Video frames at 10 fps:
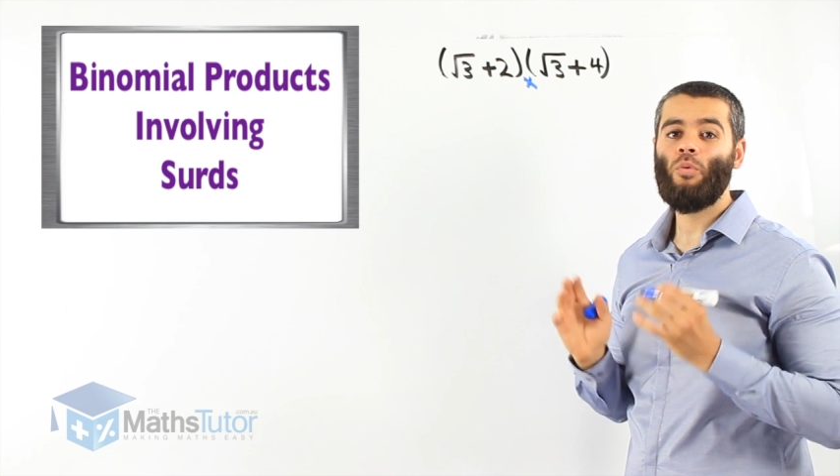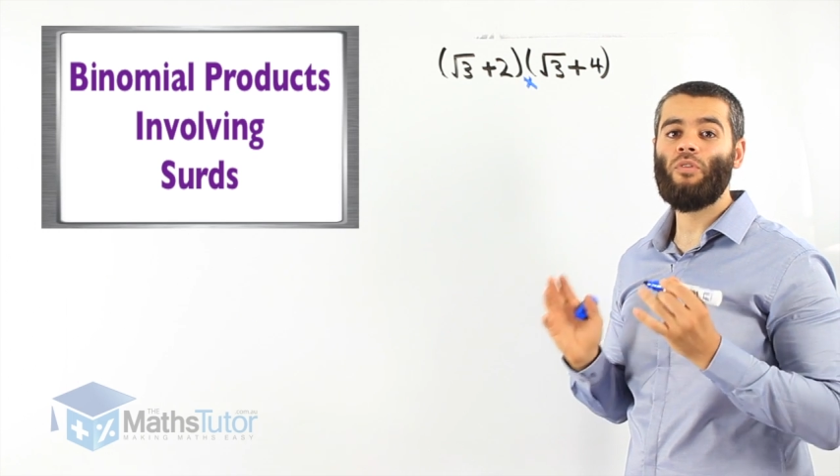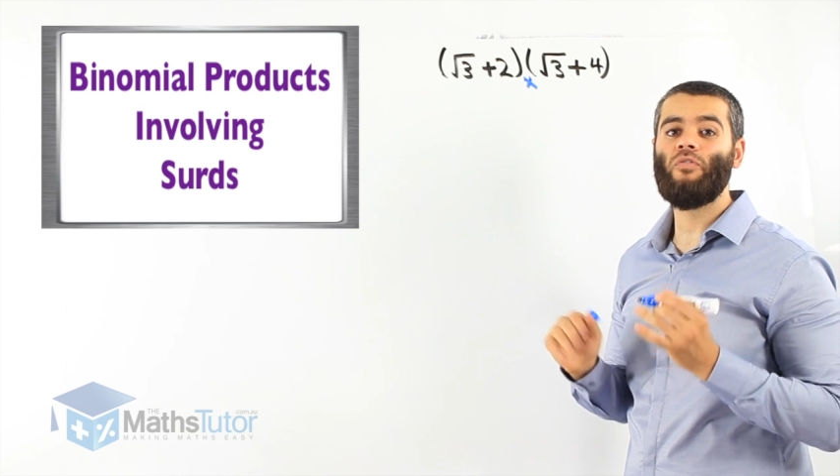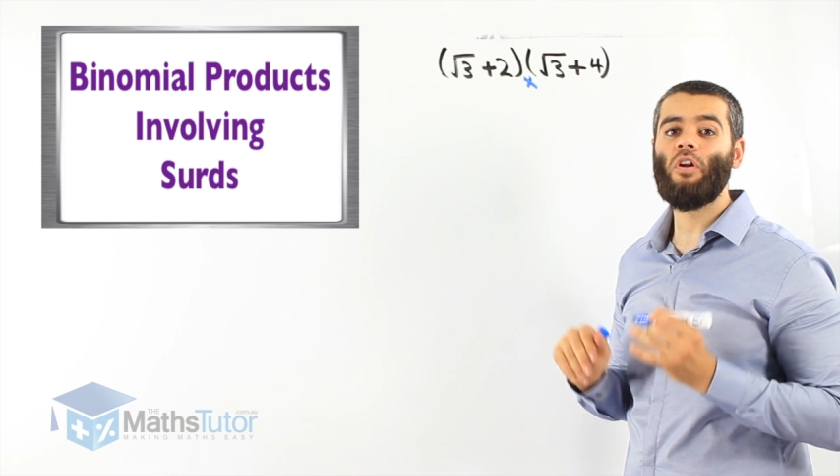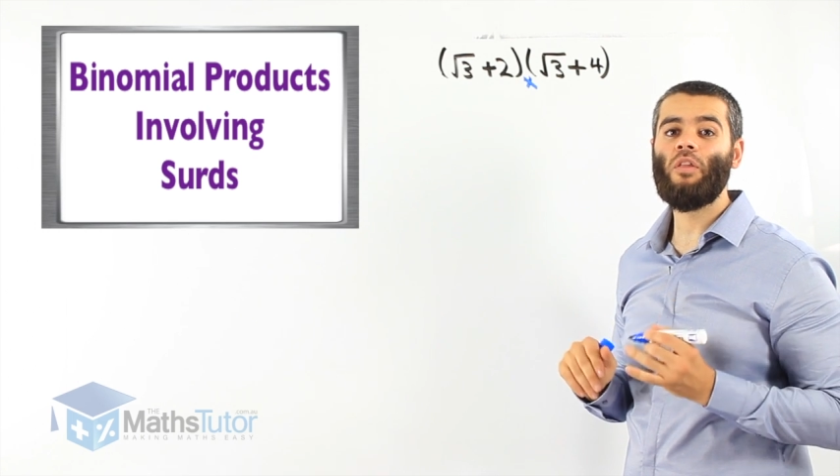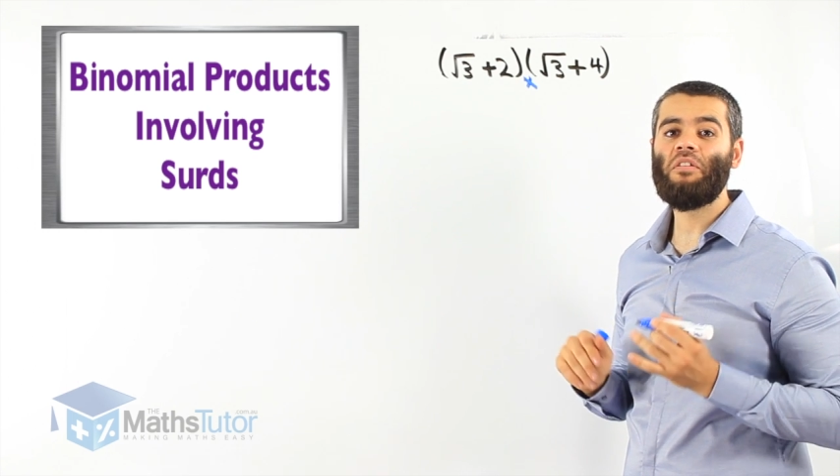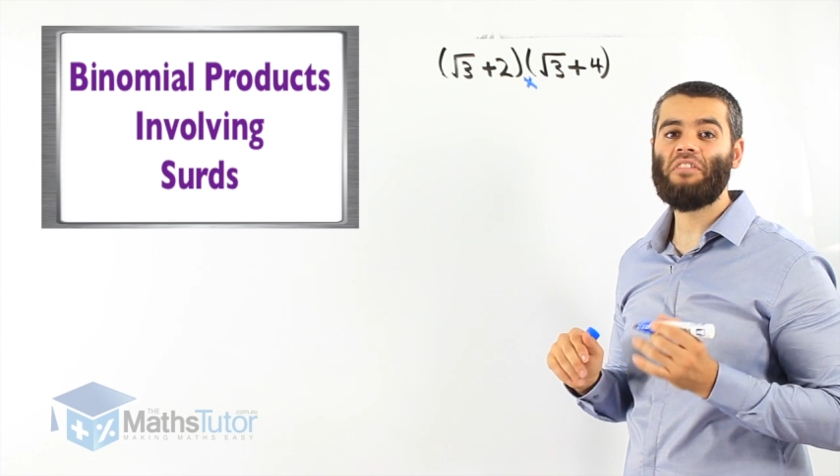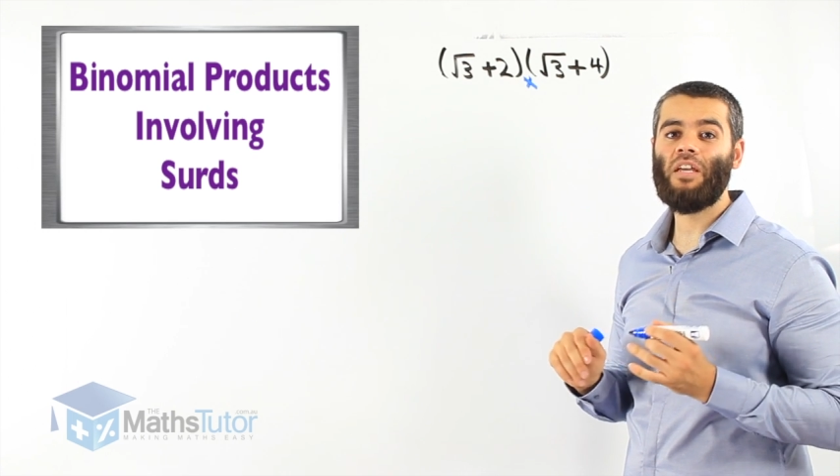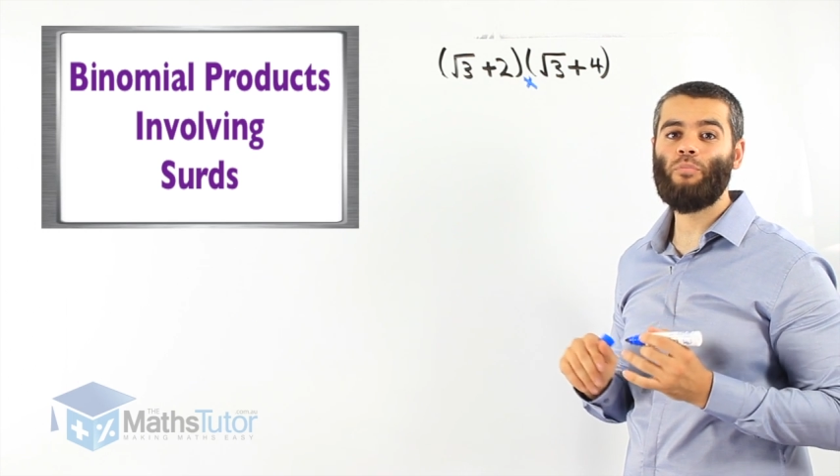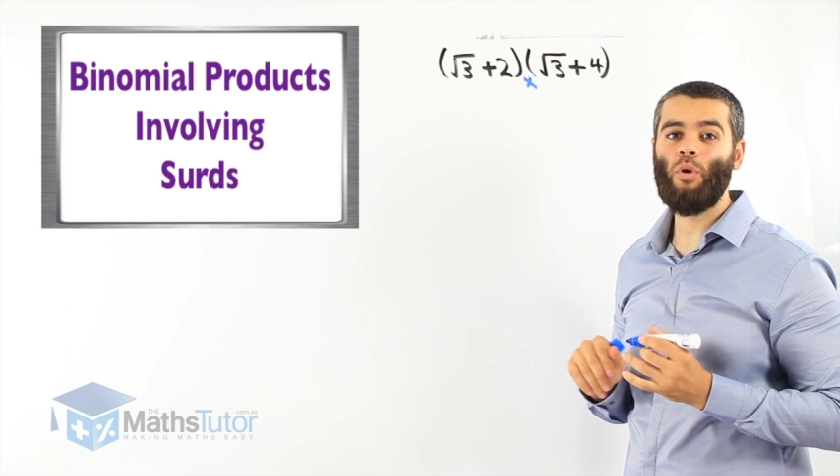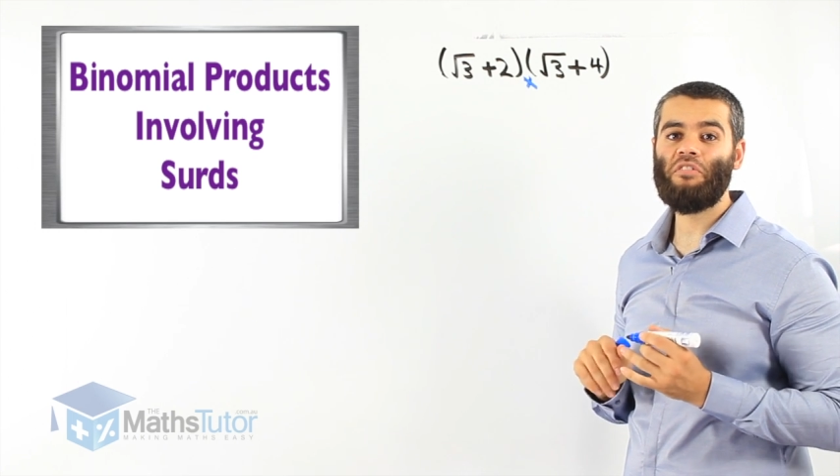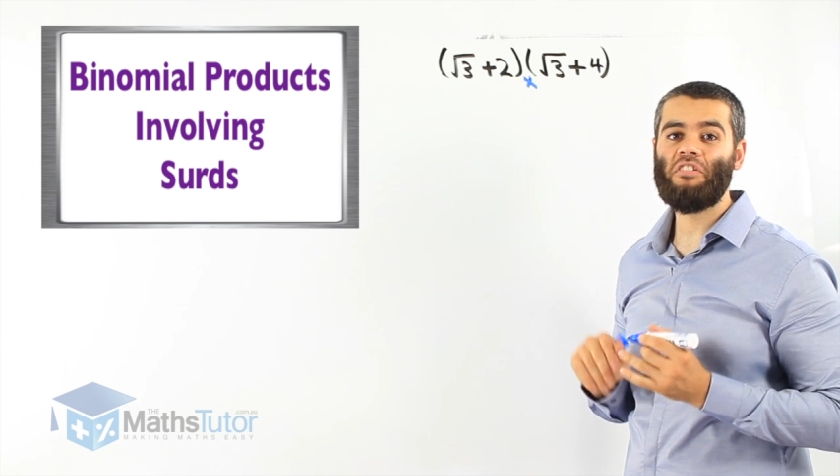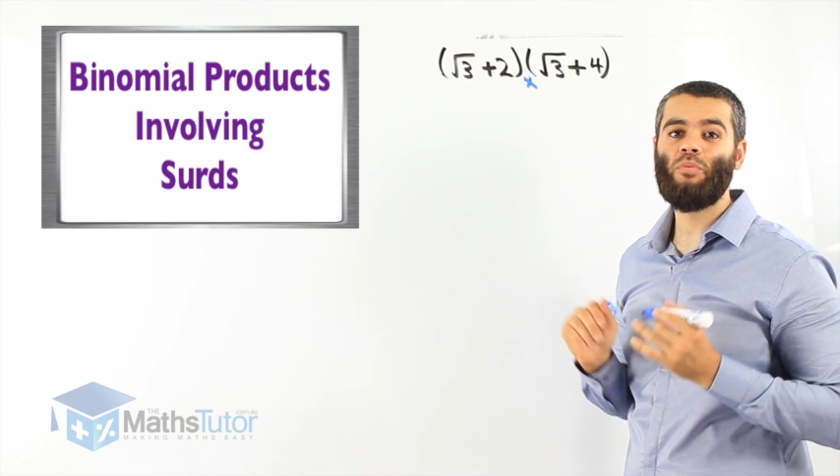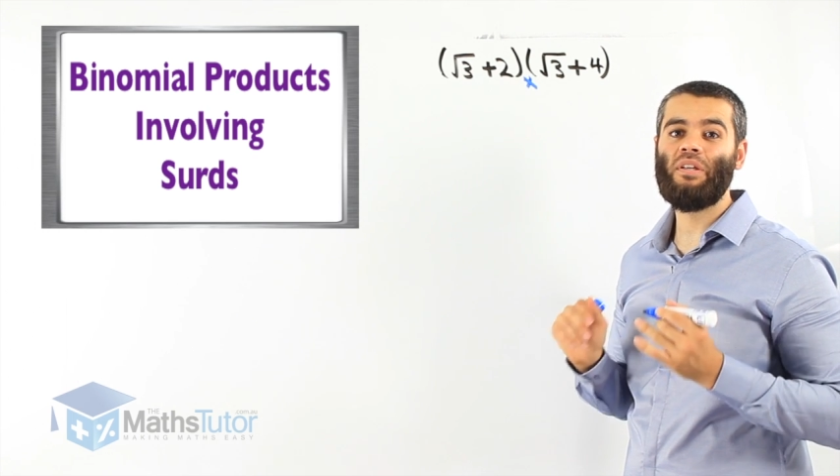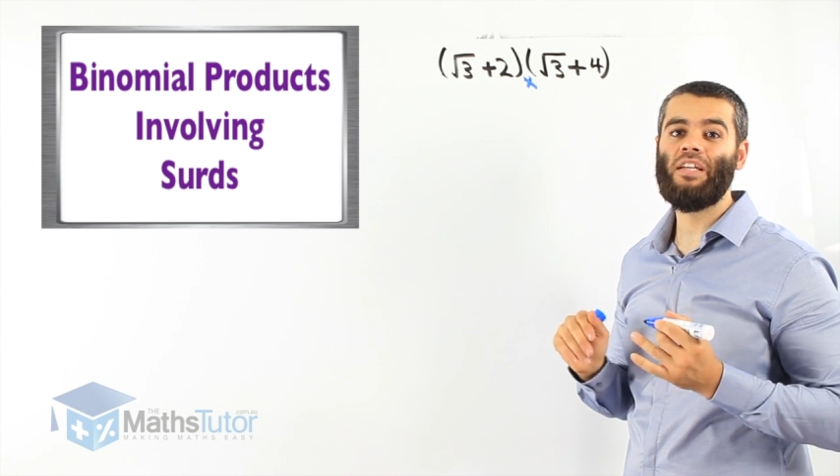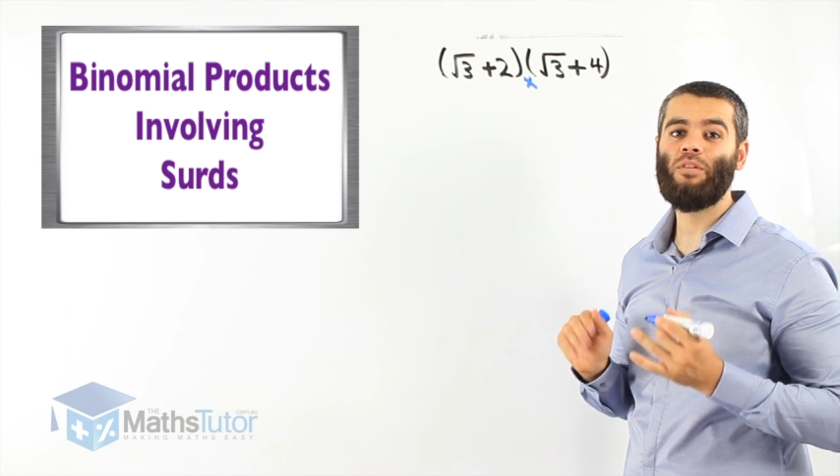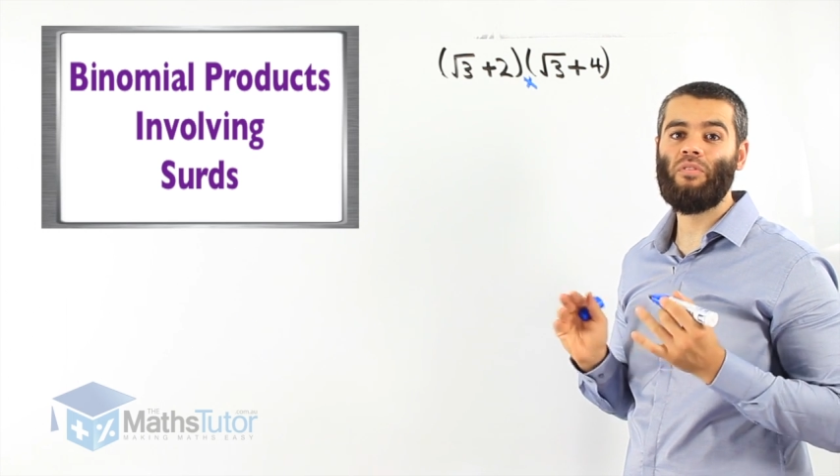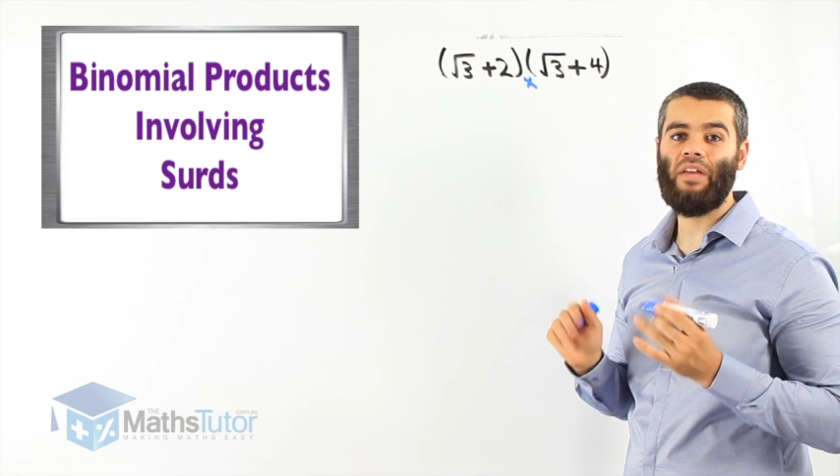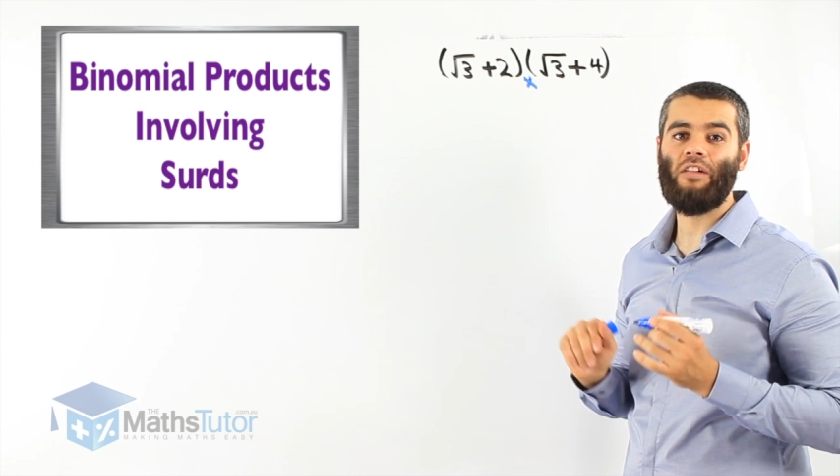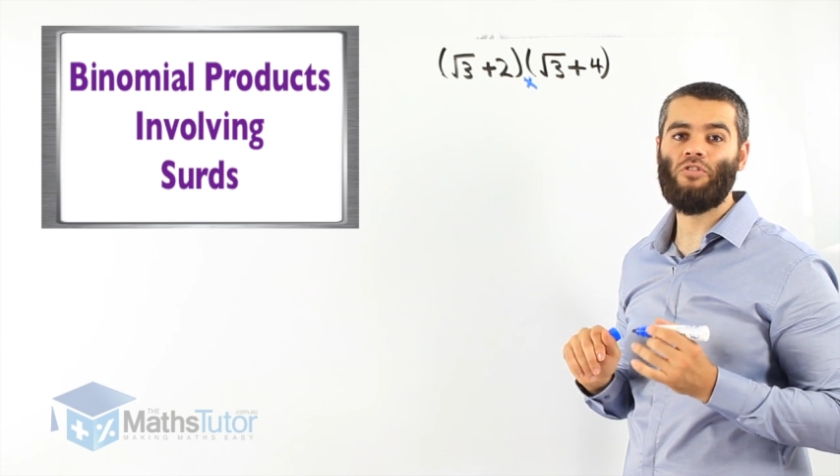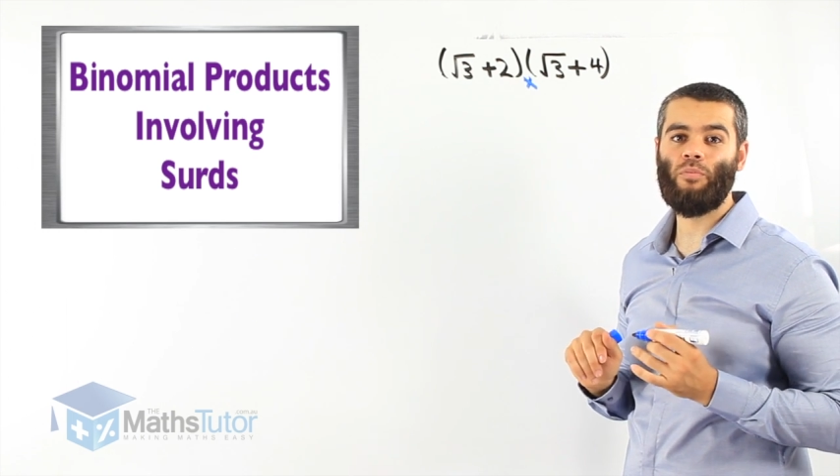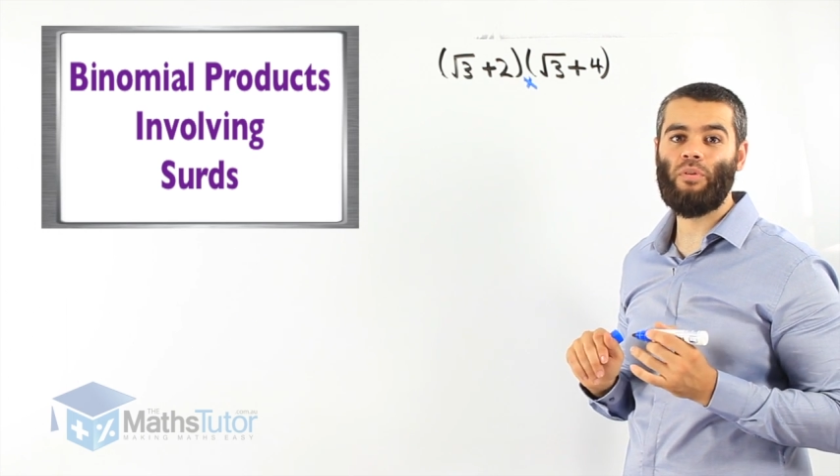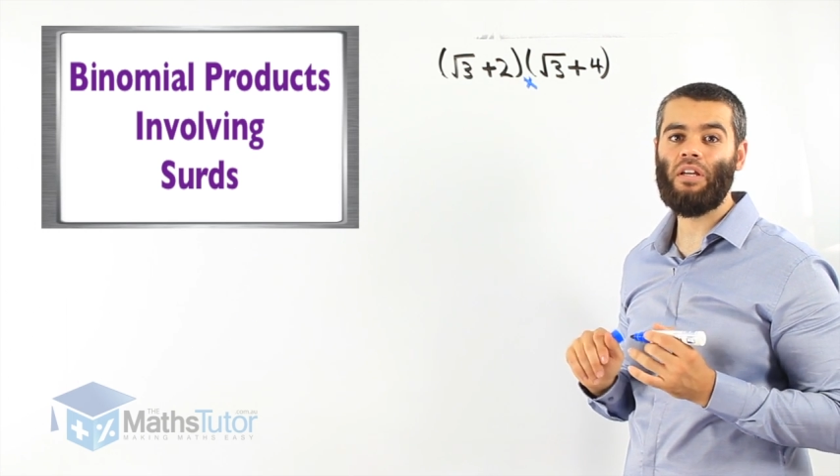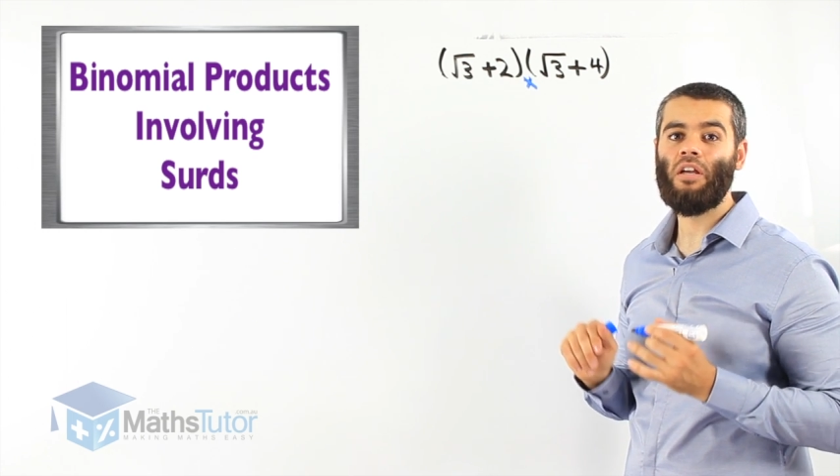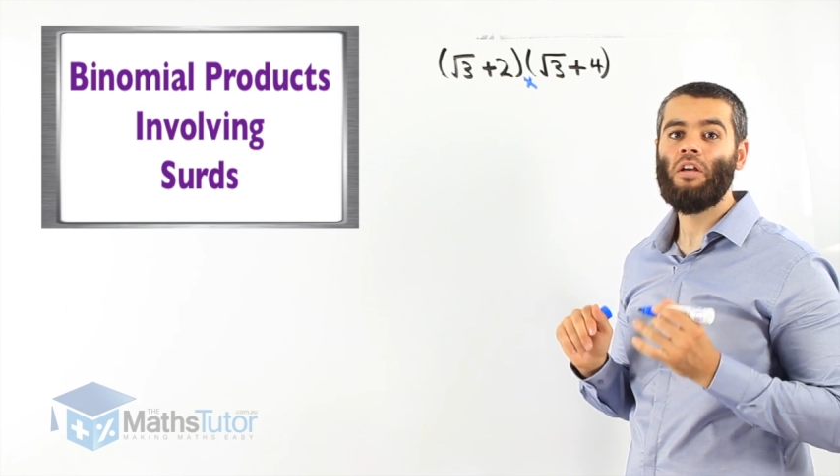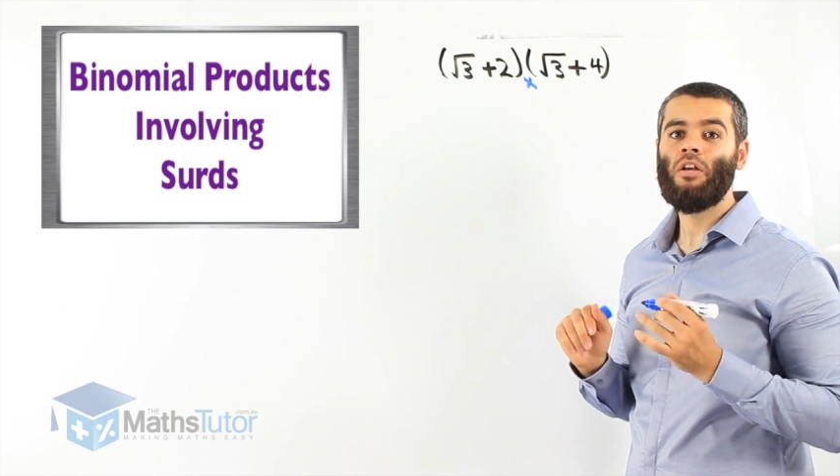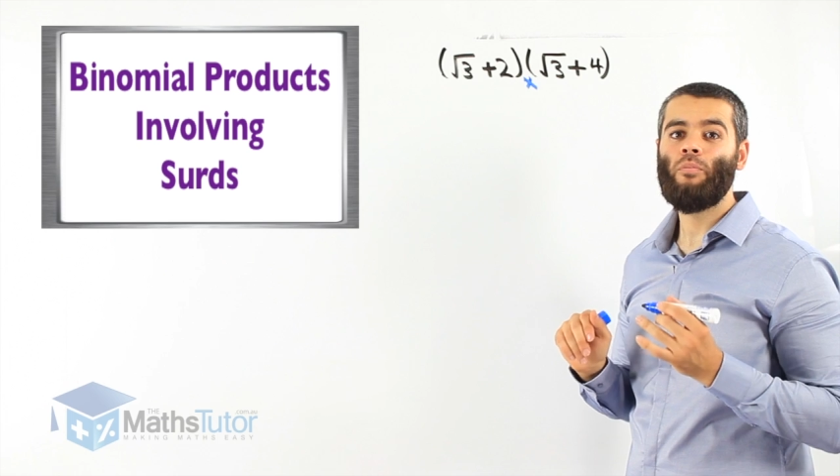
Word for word: We follow the same process we did with algebraic